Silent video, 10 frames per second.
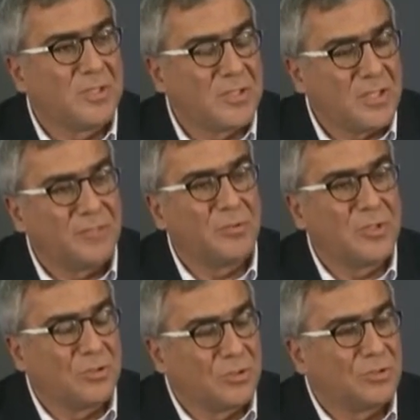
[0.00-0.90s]
but they have
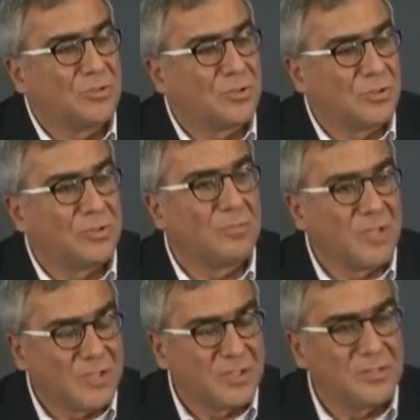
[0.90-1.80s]
returned to certain
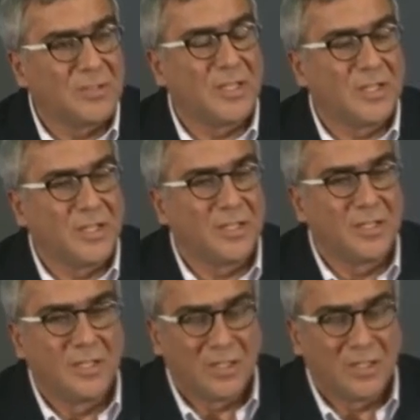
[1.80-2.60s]
markets, again,